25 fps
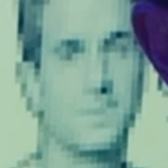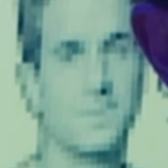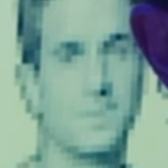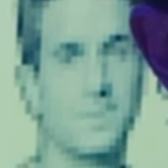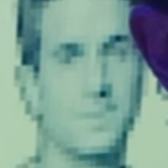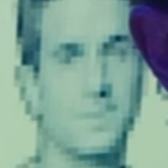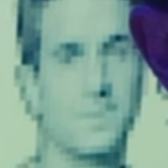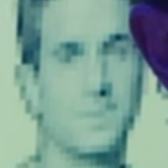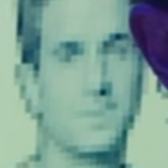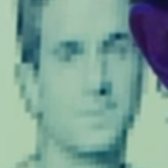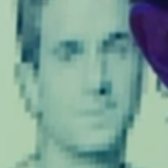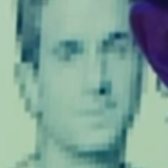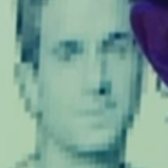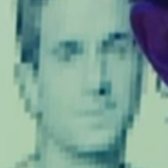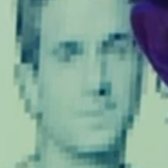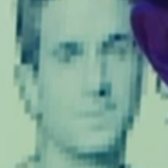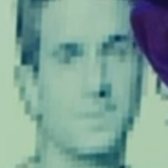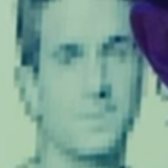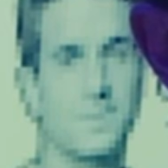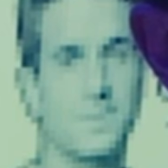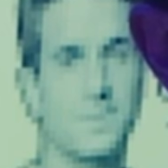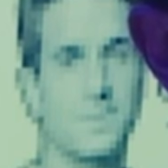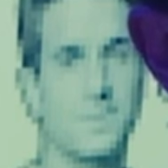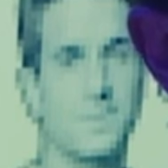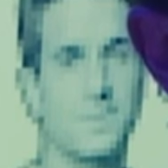
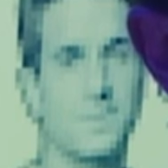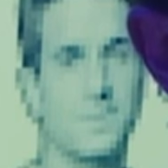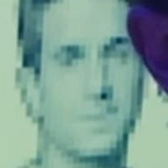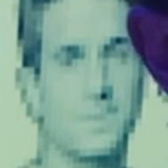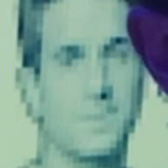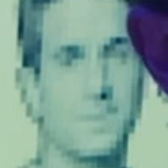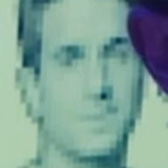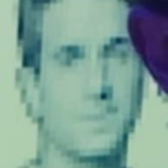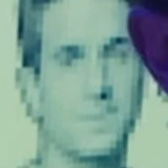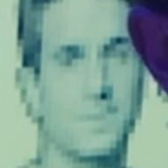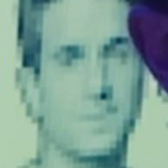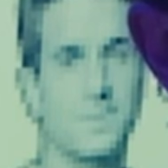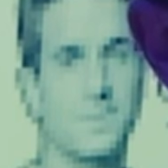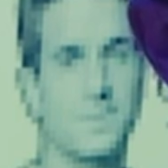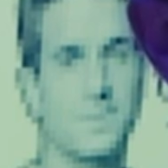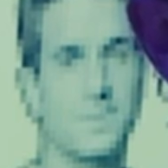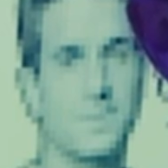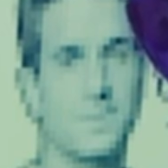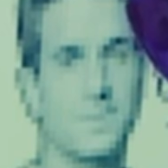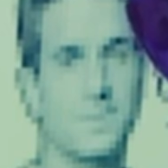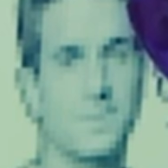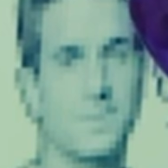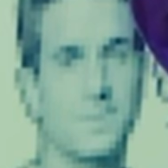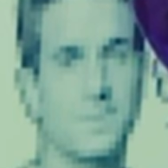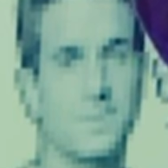
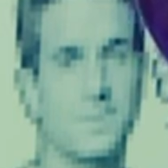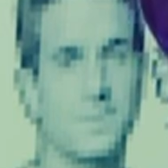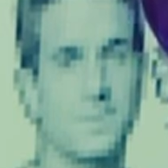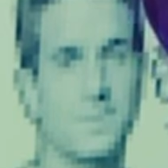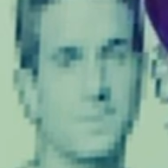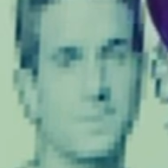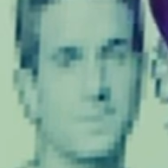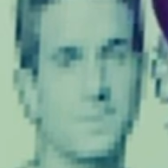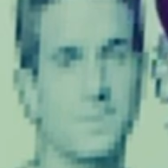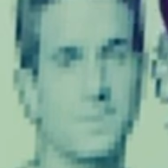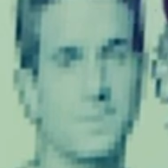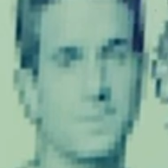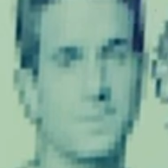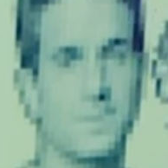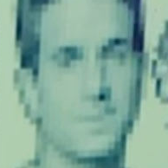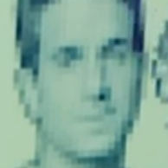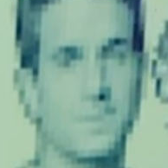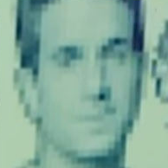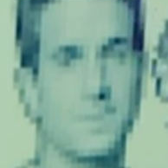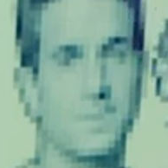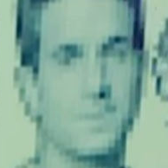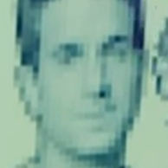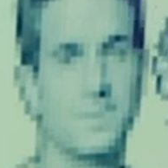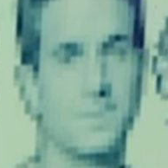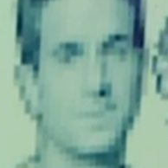
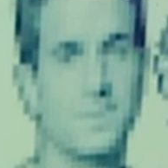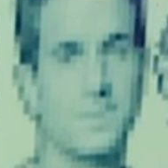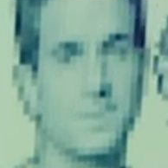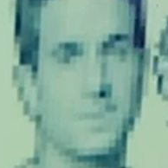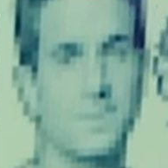The person shown says nothing.